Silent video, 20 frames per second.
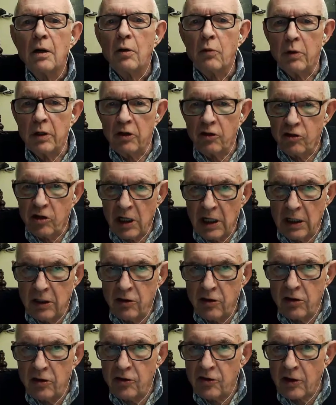When
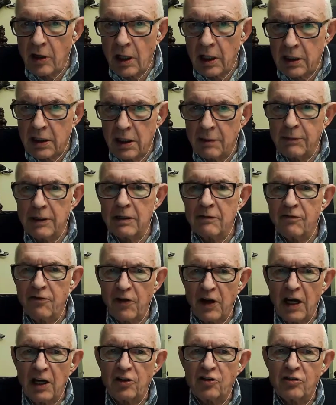changes are coming
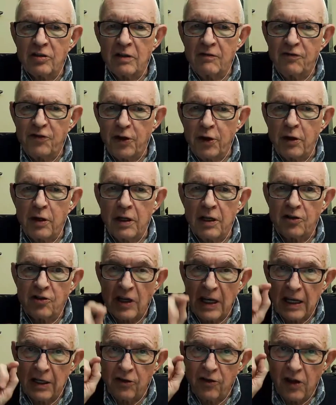fast and
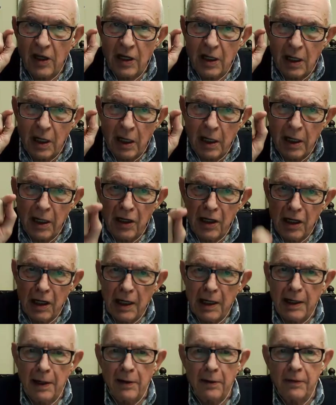furious as they are
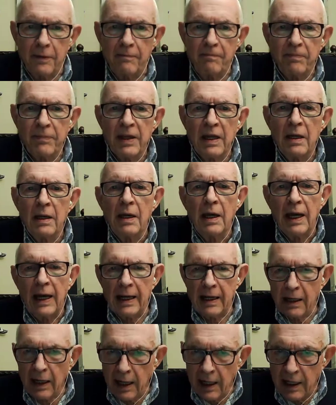now,
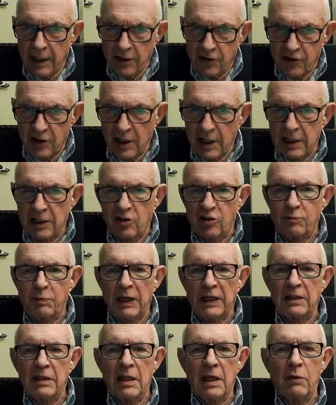and as I
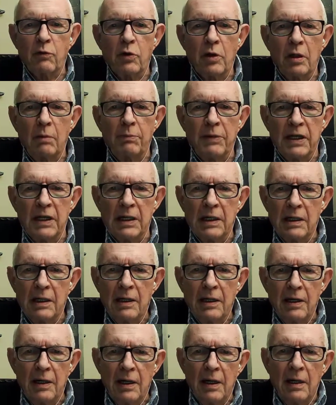expect they will be
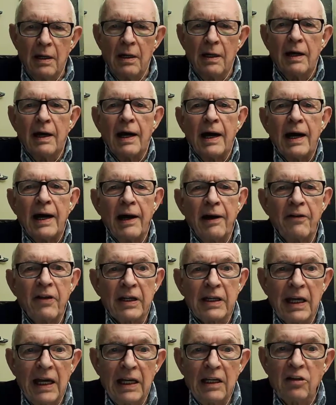the
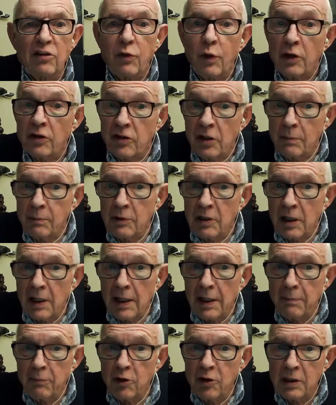case for some
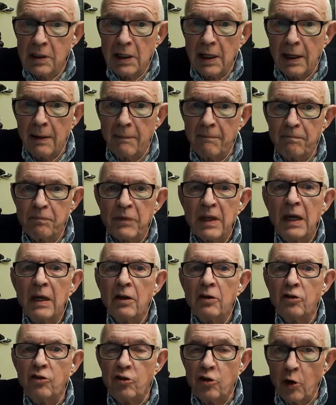time to come,
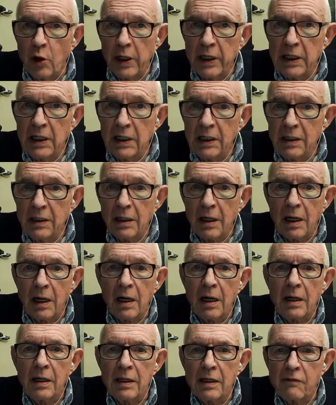joining
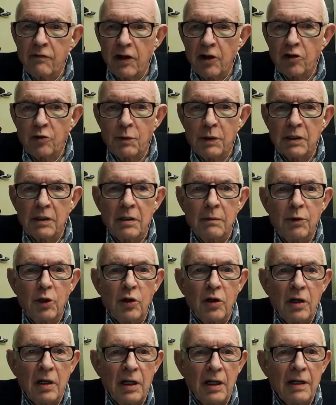our investment
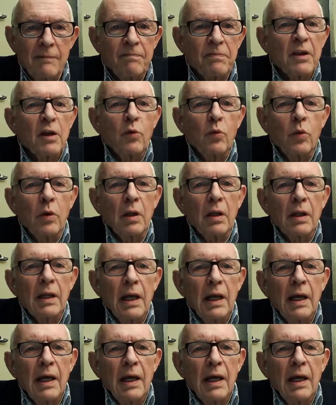community will